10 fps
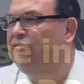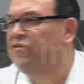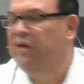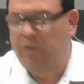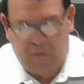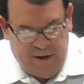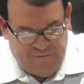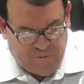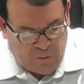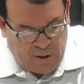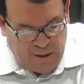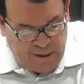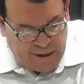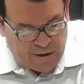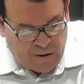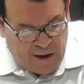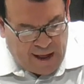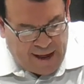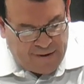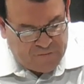sin or evil in our
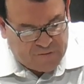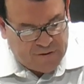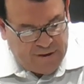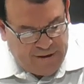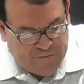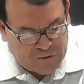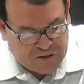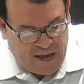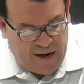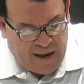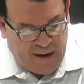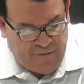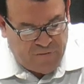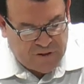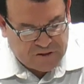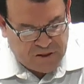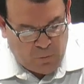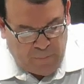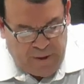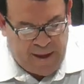lives. In verse 8, I love this. It
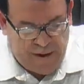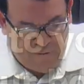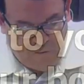will be health to